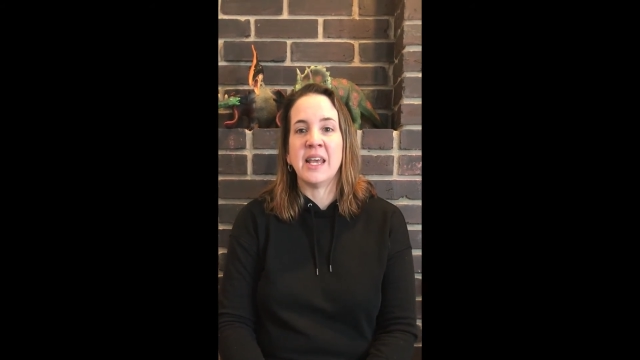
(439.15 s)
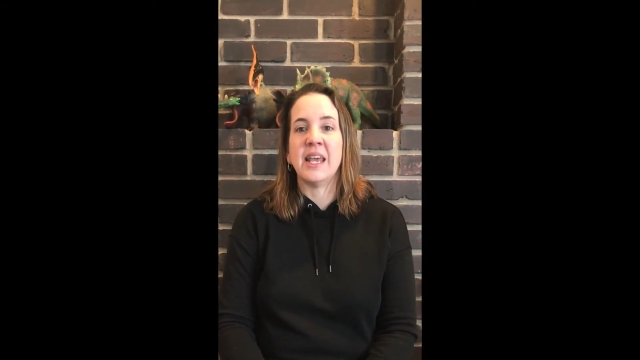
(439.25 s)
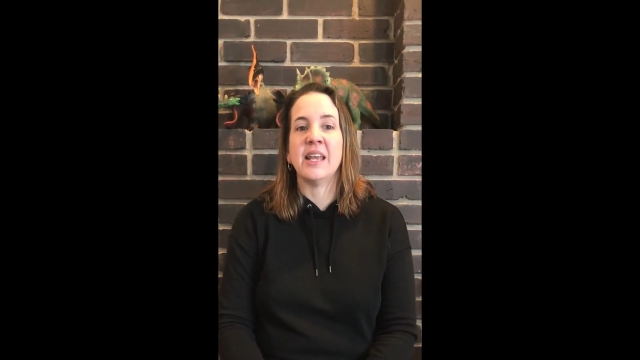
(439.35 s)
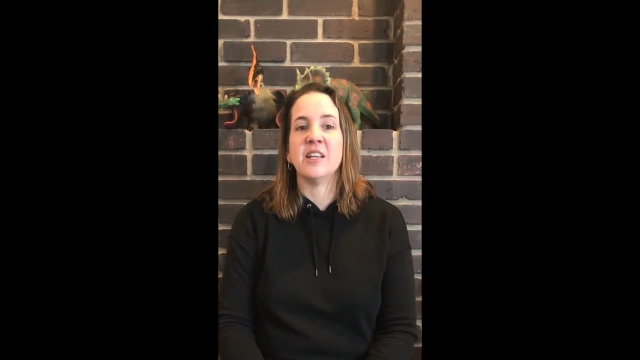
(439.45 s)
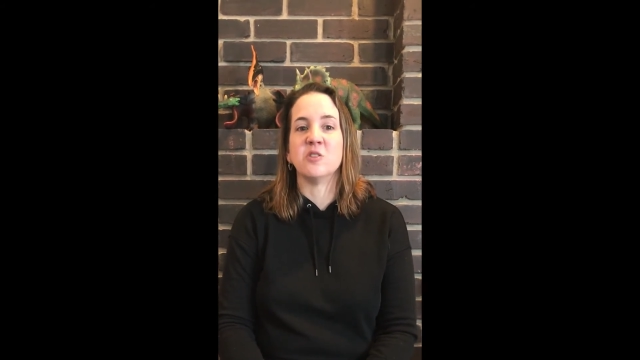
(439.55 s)

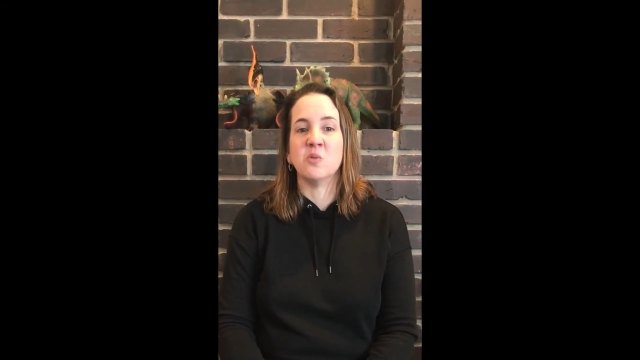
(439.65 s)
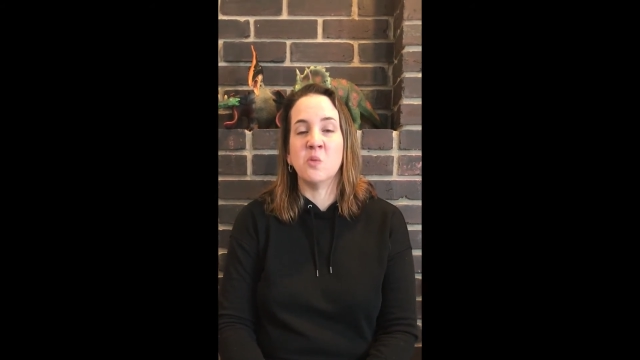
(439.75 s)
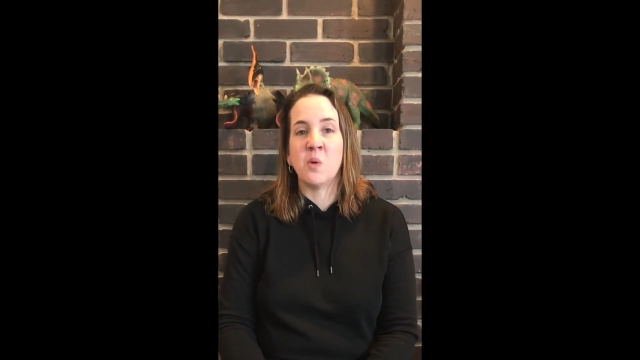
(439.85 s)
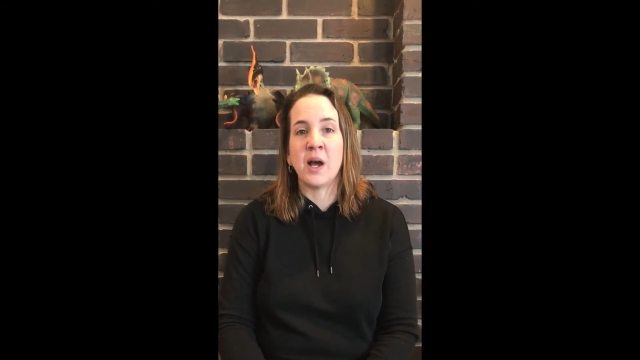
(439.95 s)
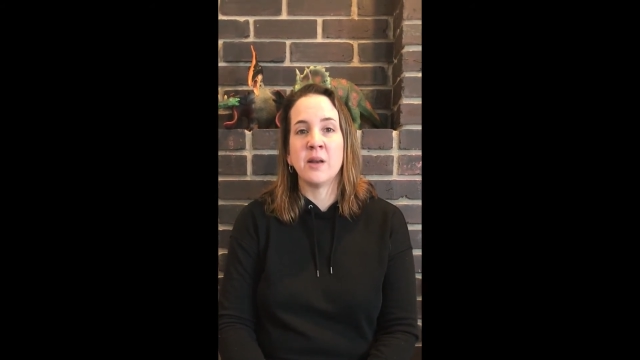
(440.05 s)
It is
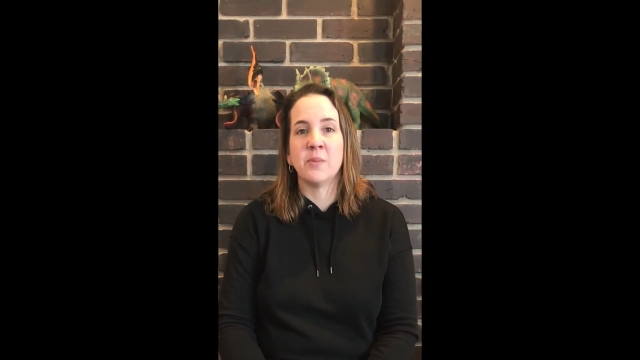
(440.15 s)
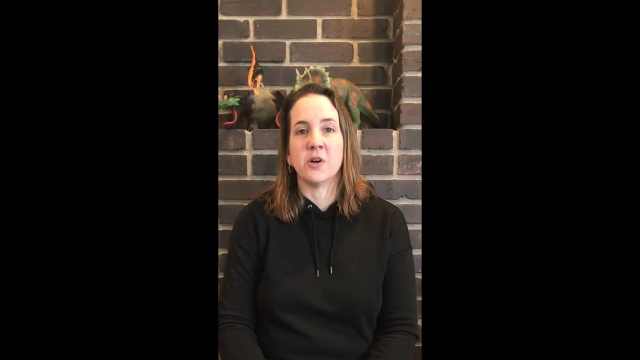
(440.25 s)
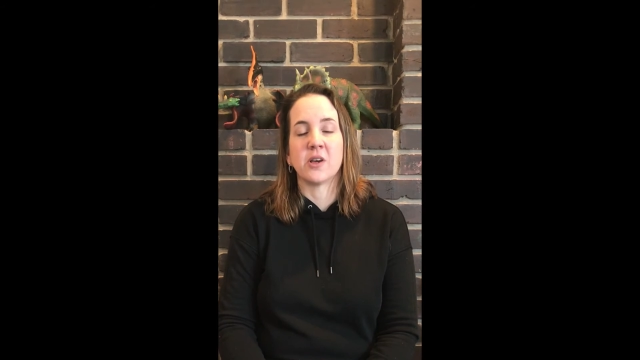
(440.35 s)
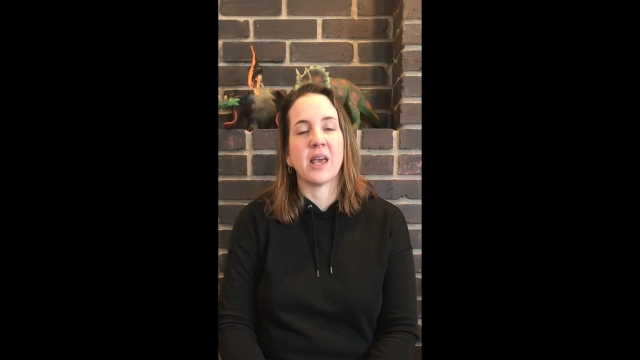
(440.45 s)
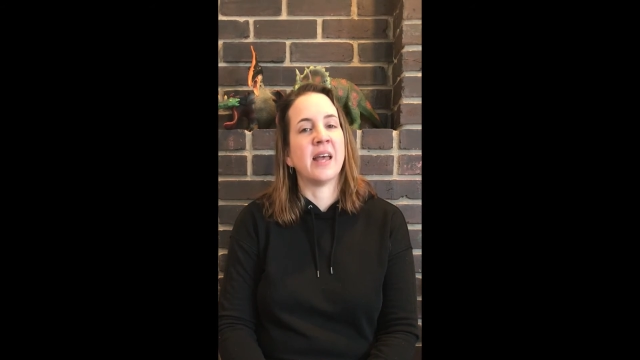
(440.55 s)
one
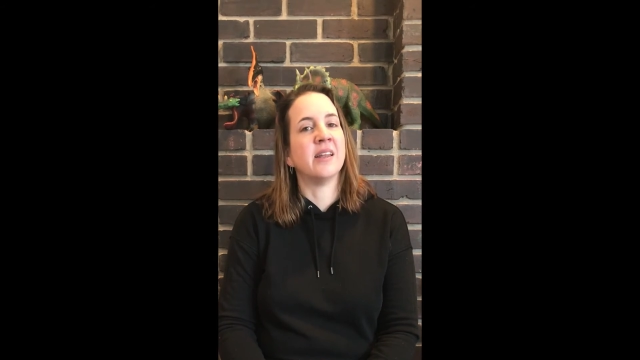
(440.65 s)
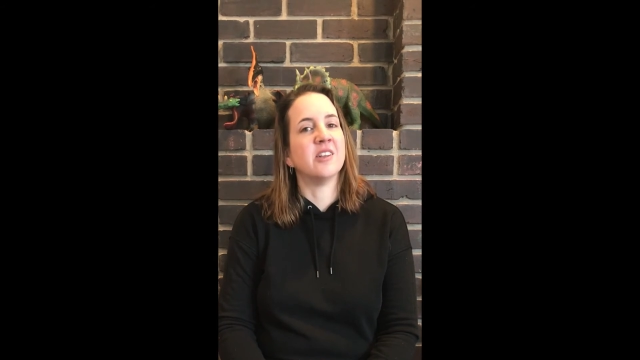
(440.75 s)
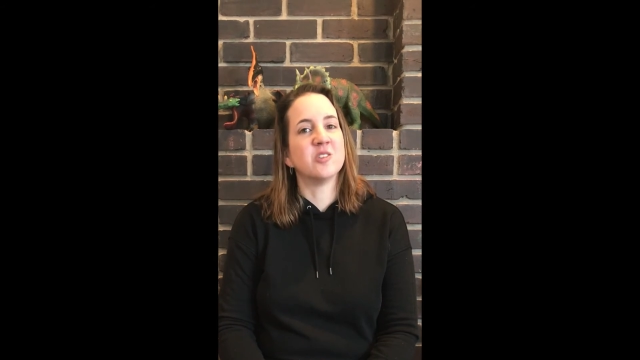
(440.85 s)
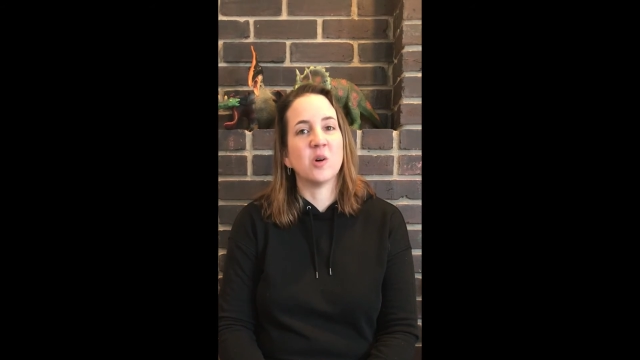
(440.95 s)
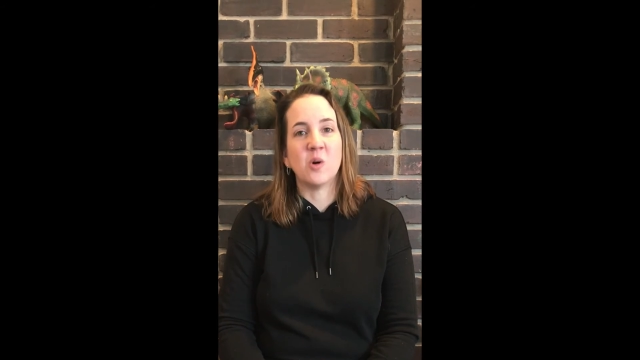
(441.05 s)
book and it
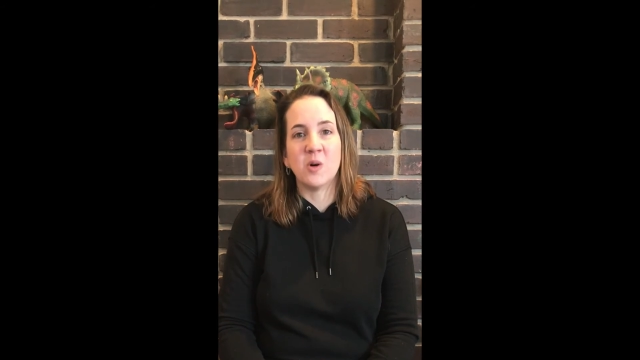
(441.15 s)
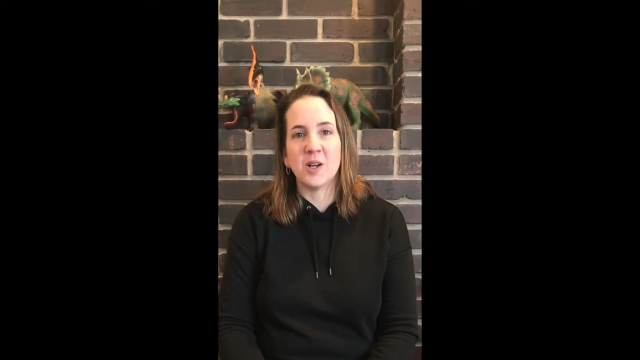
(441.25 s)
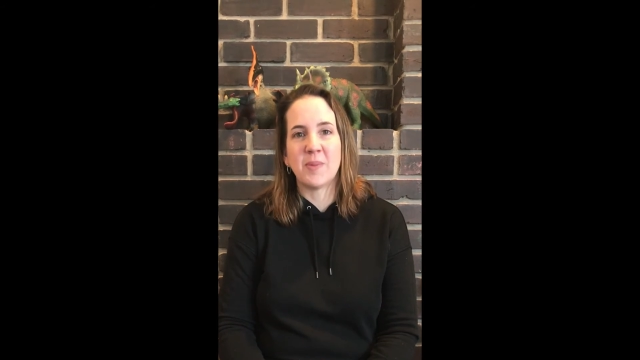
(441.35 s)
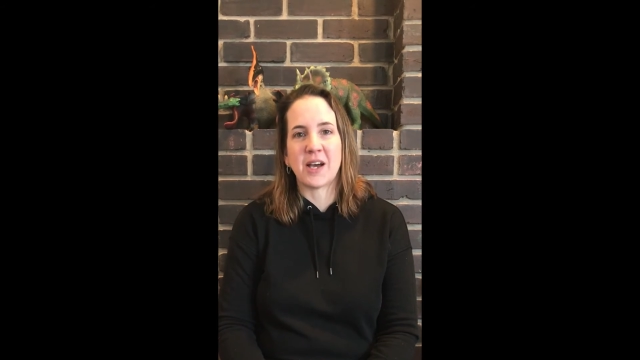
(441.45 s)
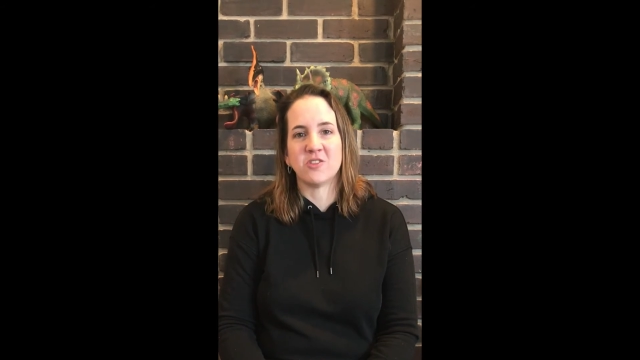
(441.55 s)
is all
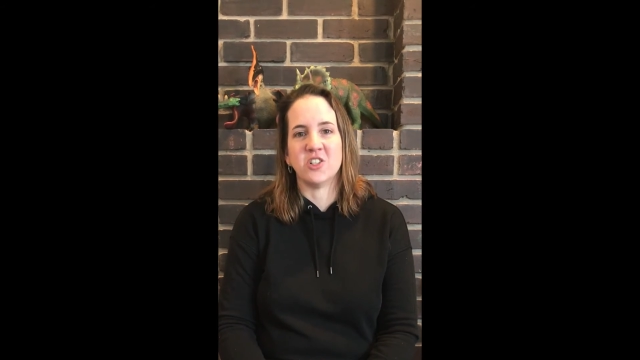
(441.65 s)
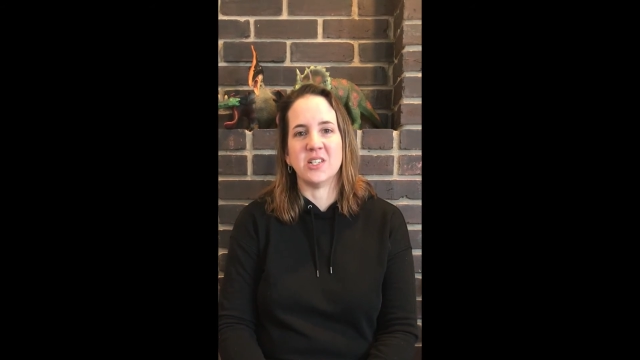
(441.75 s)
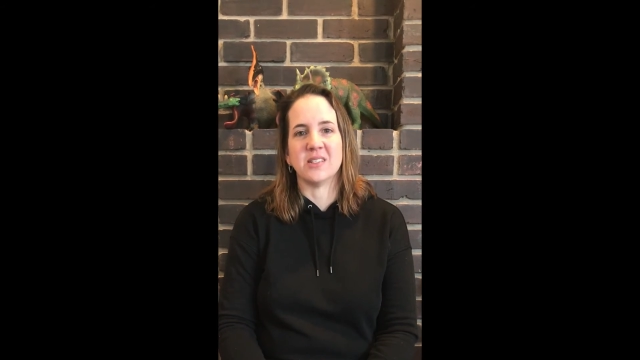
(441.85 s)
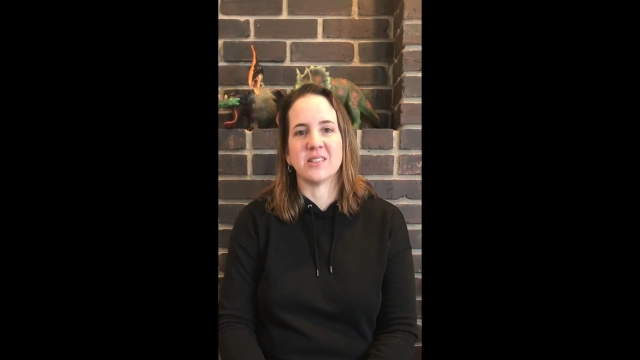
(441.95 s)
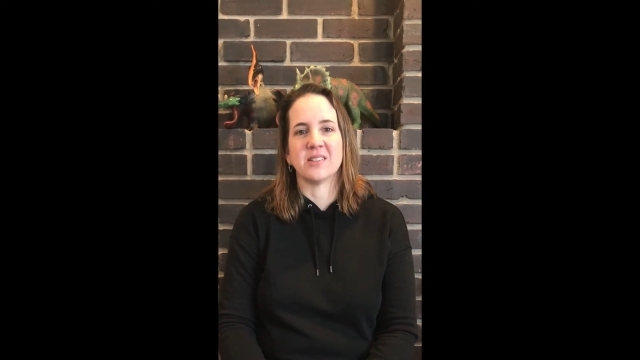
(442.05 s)
about
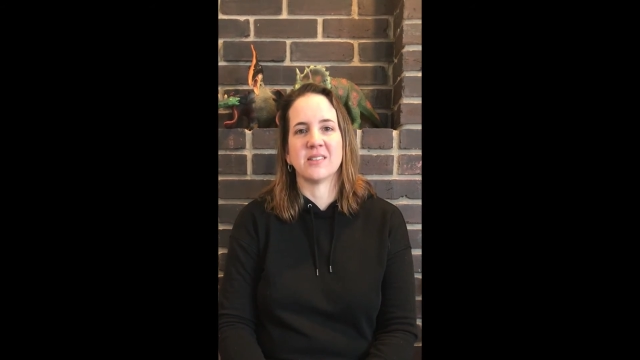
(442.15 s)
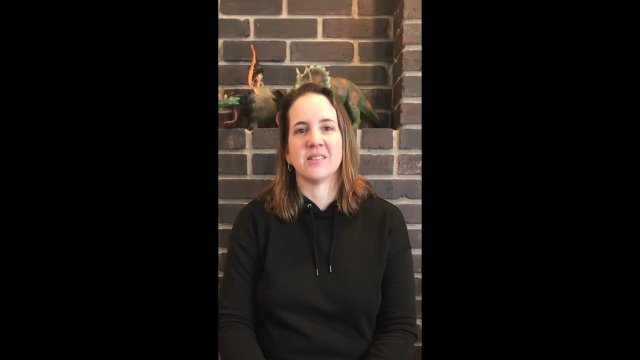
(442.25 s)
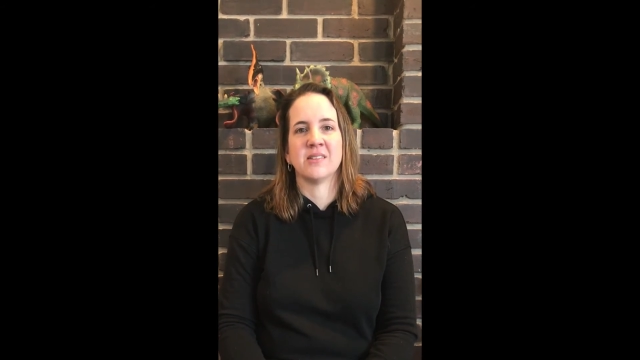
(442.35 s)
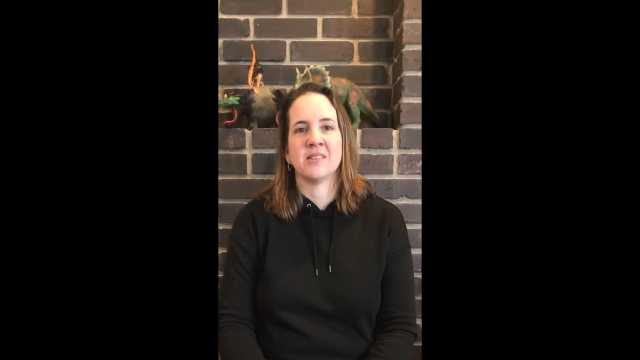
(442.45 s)
Jesus.